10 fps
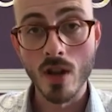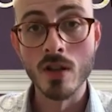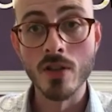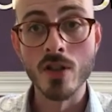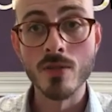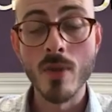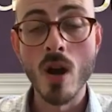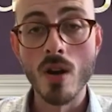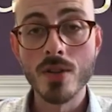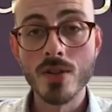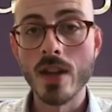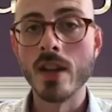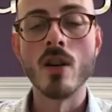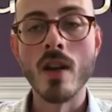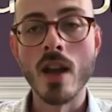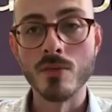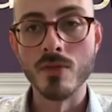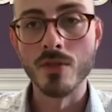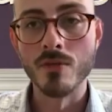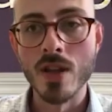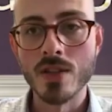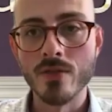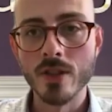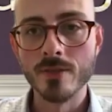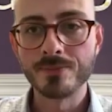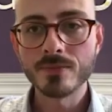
only those parts and go ahead with the rest of it.